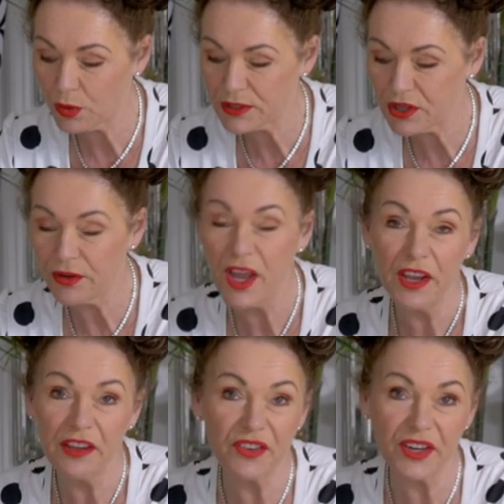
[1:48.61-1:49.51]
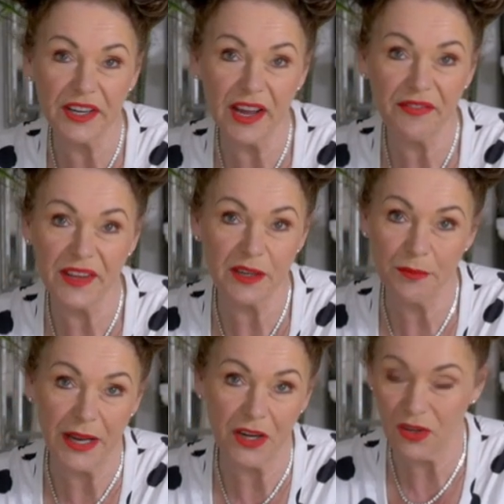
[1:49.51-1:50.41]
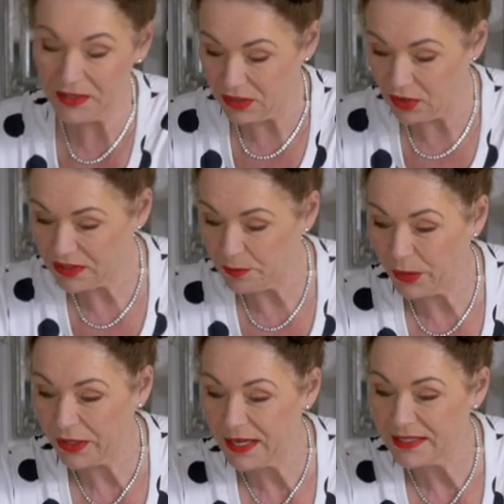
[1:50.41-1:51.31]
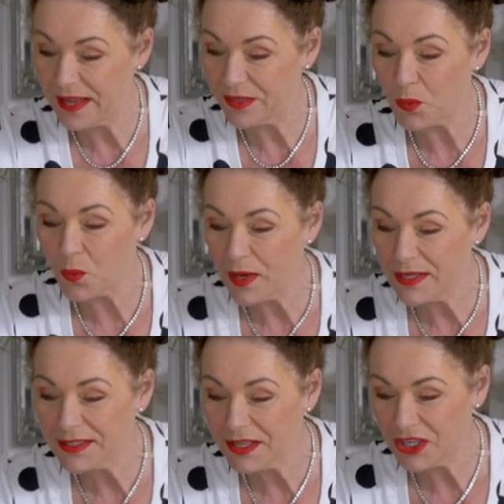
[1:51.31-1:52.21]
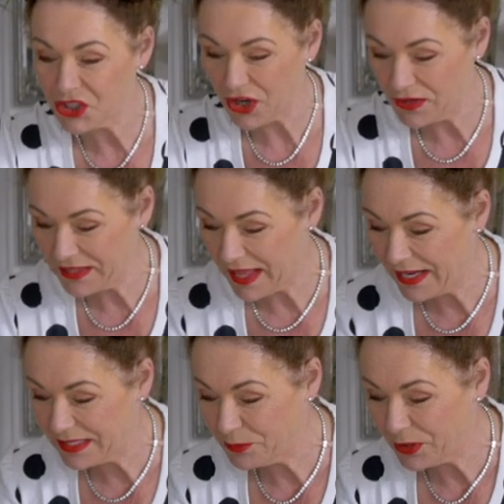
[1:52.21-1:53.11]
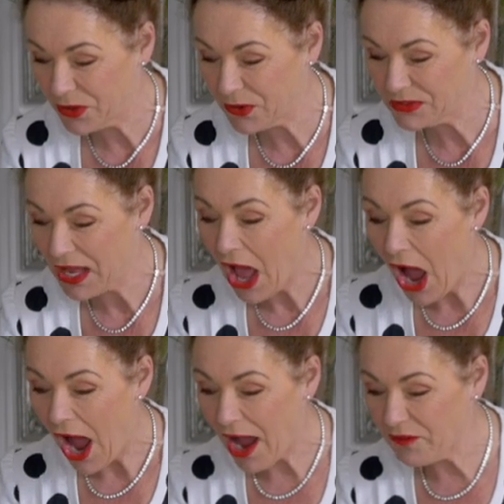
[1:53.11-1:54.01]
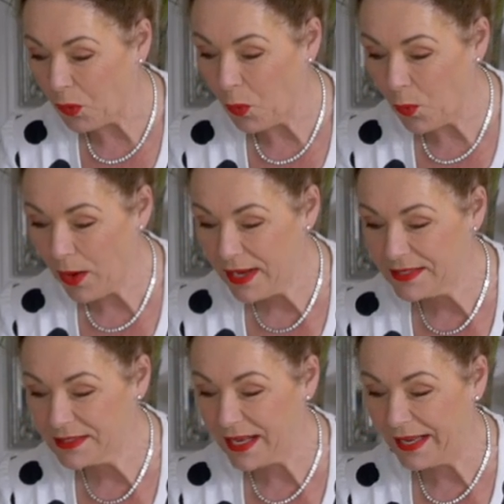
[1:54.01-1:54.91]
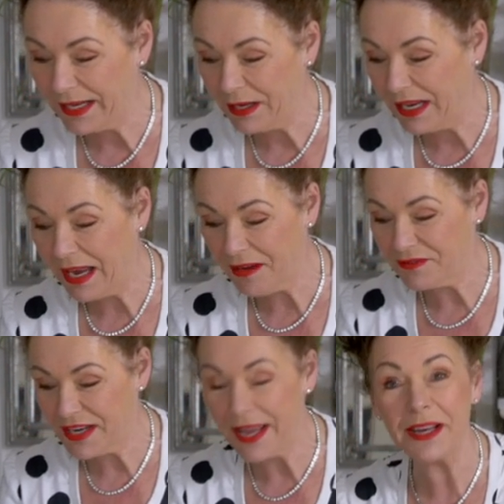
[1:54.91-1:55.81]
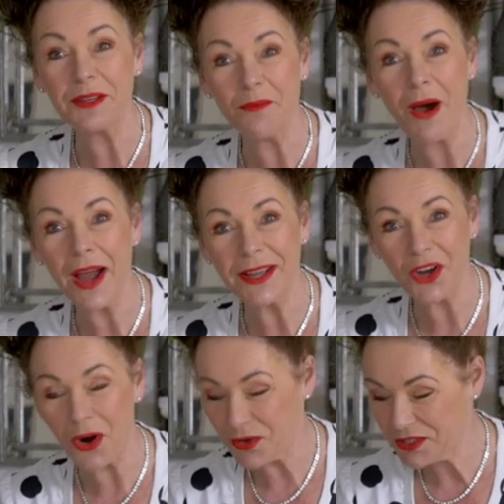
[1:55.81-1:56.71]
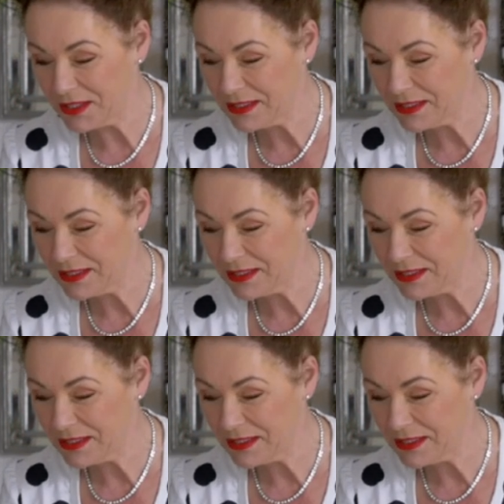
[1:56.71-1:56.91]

So you've got enough here to make lots and lots of bouquets. And the reason I chose that is because I've always loved and admired Oriton.